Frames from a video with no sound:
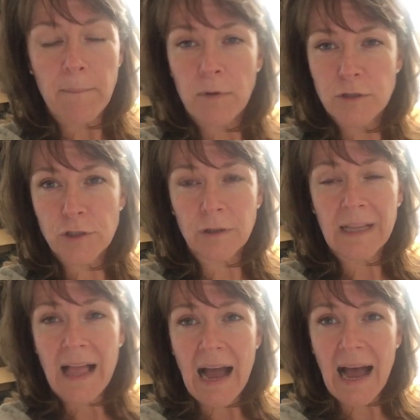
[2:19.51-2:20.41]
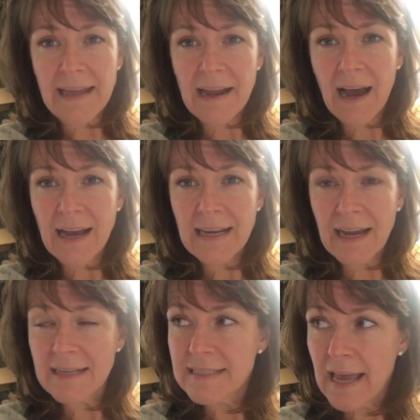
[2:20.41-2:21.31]
module and
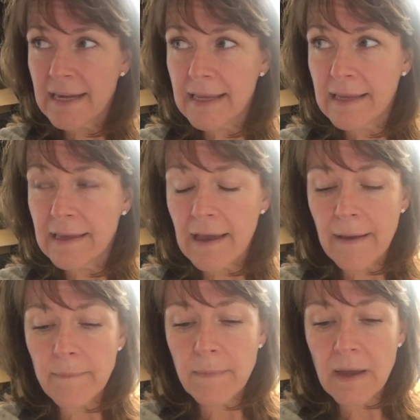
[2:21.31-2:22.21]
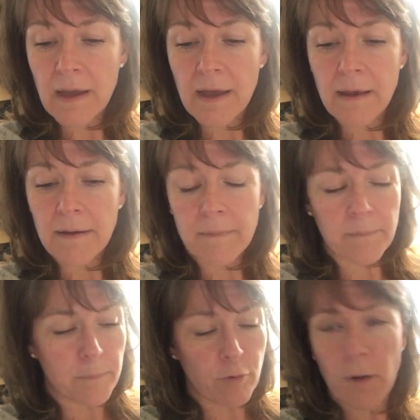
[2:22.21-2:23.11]
highlight any
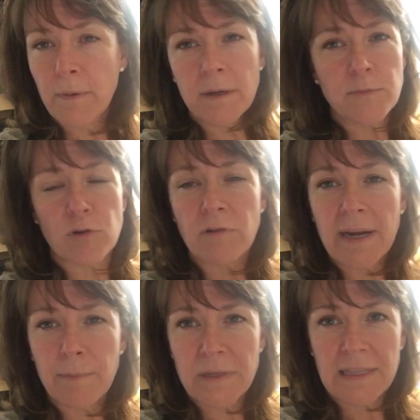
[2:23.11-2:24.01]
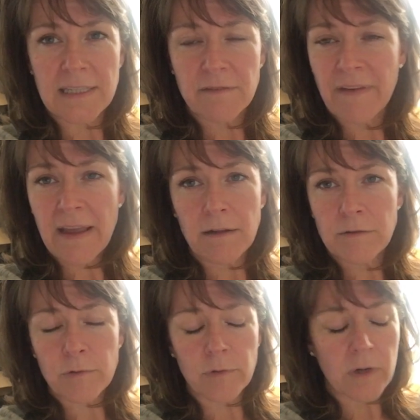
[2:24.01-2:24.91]
problems or anybody that's
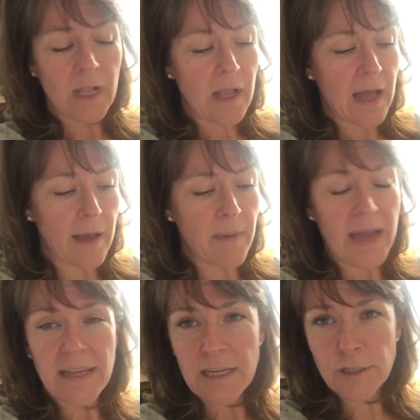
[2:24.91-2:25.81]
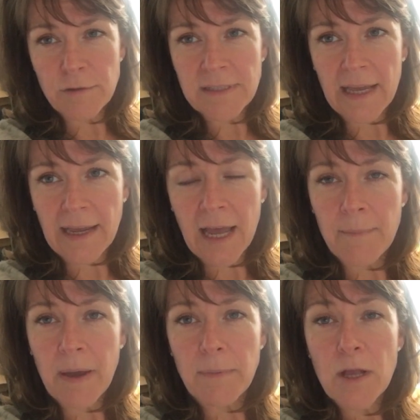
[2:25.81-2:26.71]
failed or any issues that
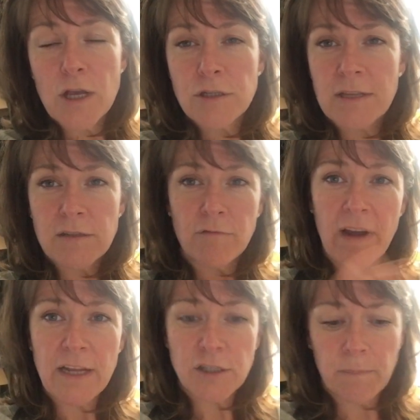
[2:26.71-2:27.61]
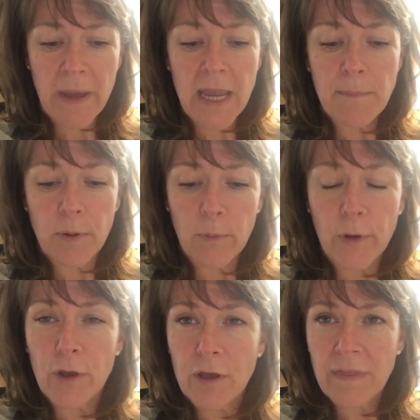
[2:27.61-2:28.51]
come up. So there's a range of
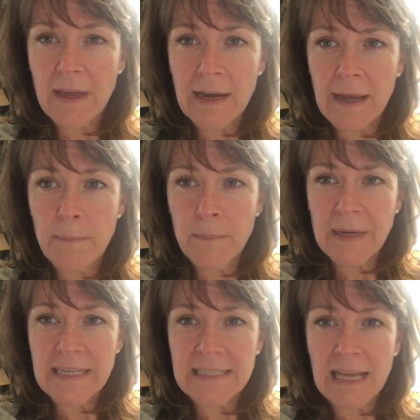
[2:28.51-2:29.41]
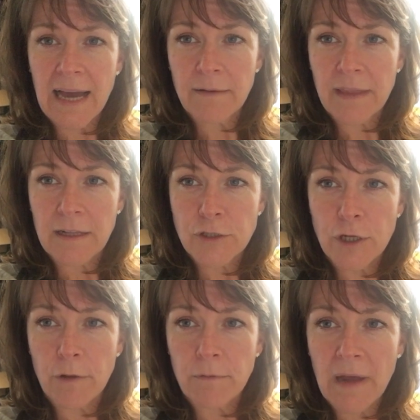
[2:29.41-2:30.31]
paperwork that accompanies that I'll
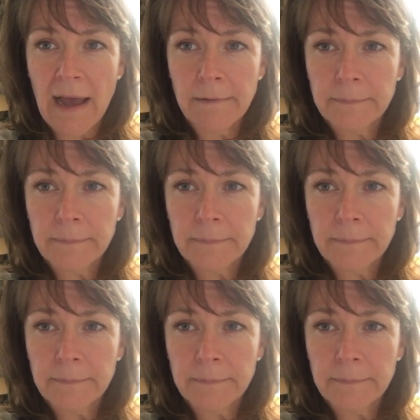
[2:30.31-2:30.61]
show you now.